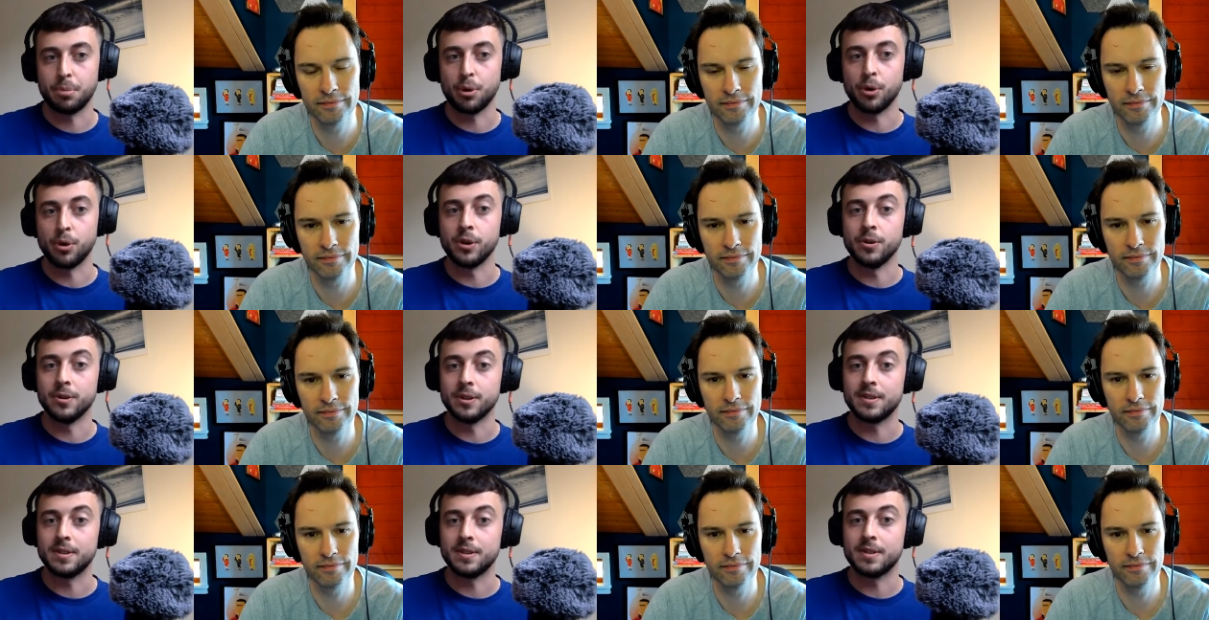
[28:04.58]

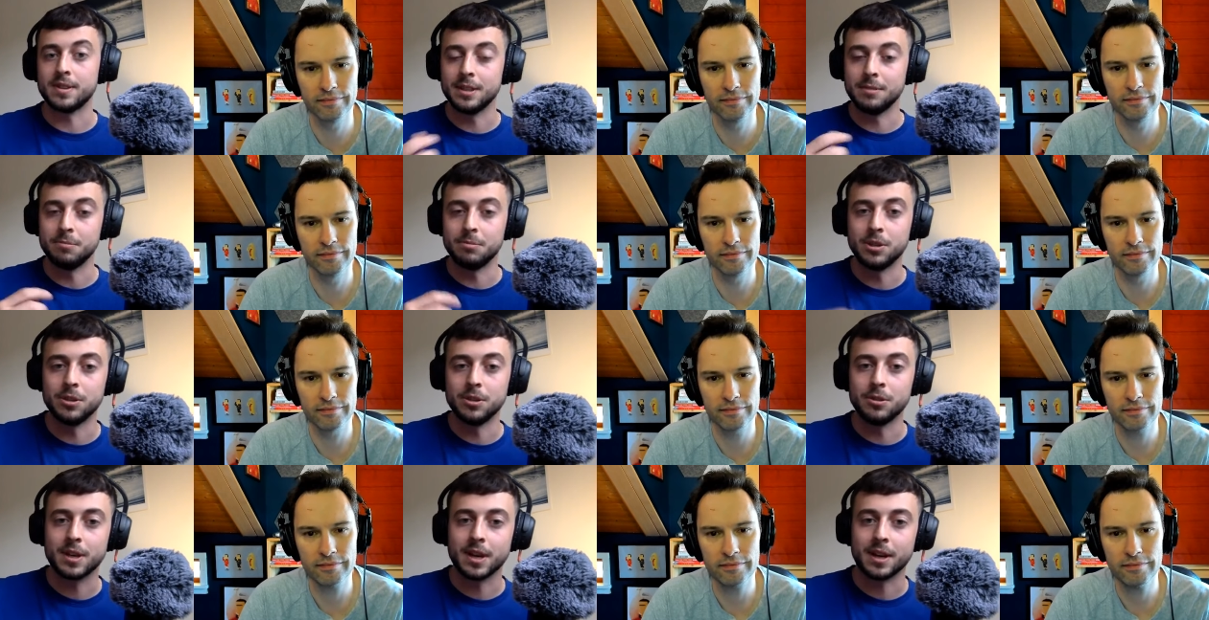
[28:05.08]
Speaker 1: boyhood team,
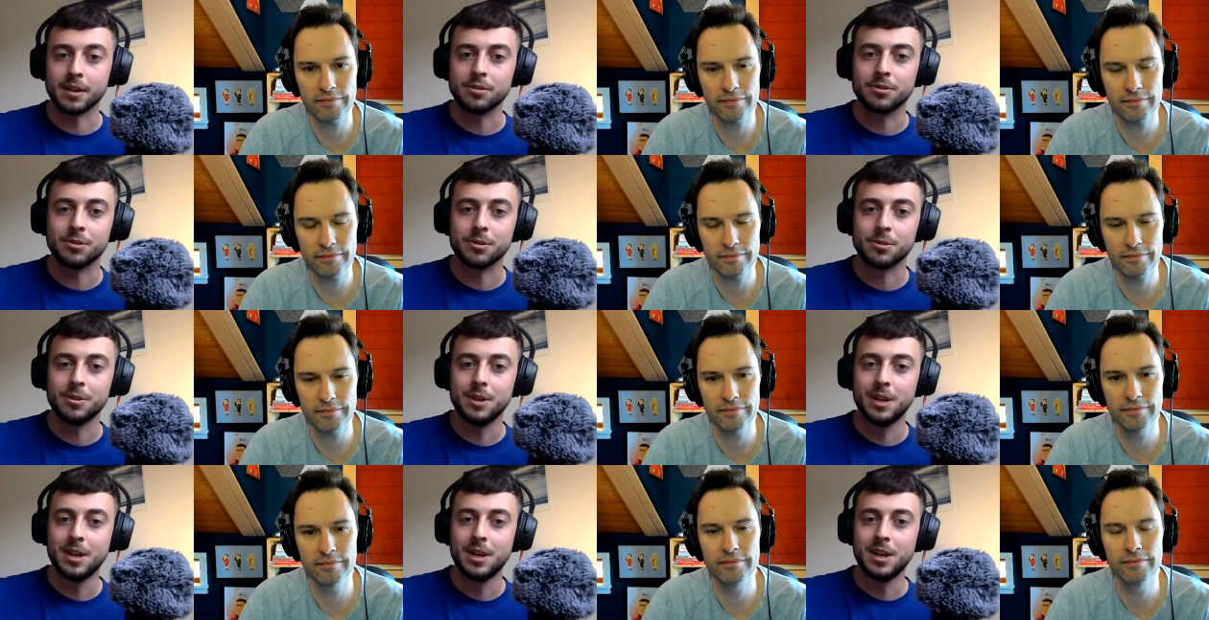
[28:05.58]

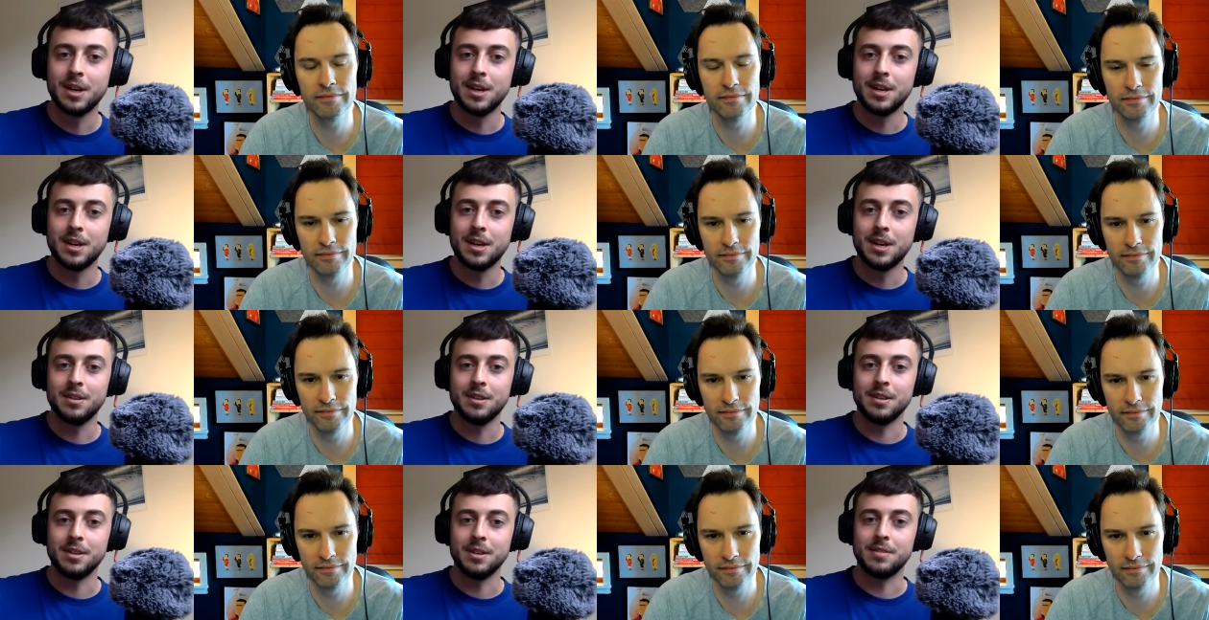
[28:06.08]
Newcastle,
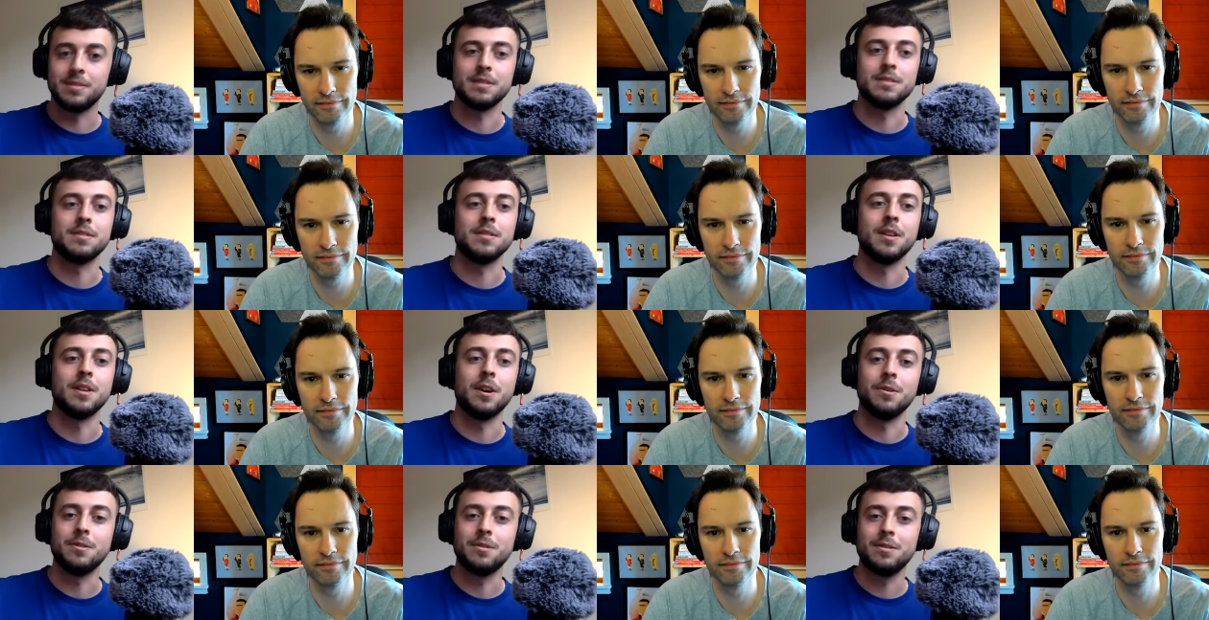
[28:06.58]
and he says,
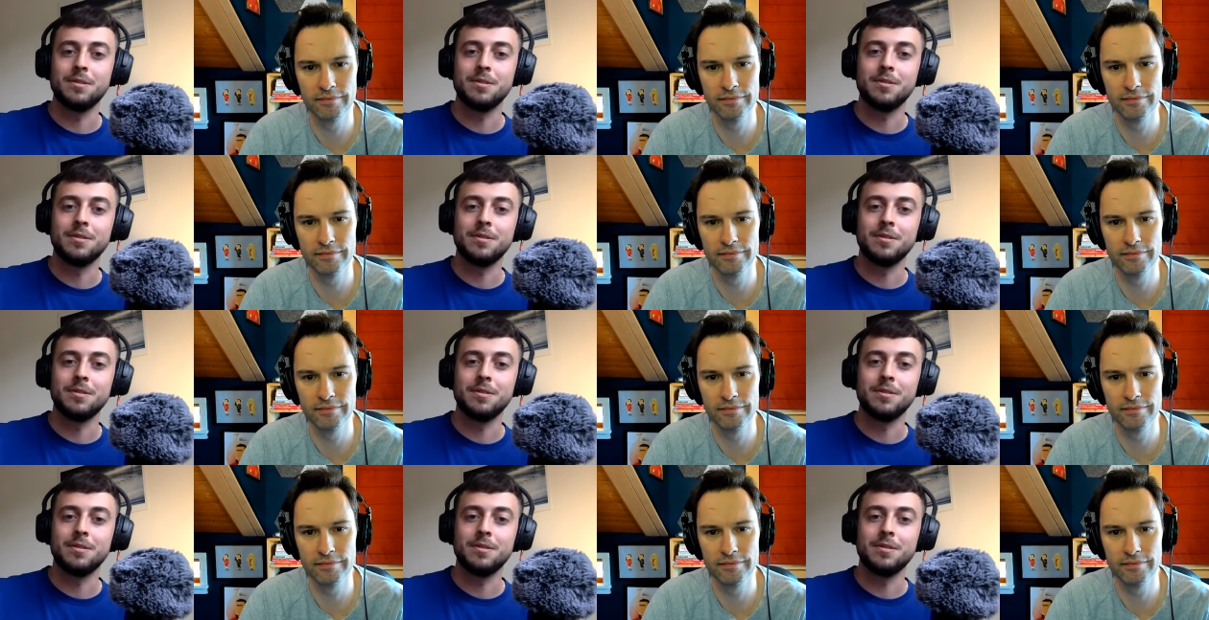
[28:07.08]
no,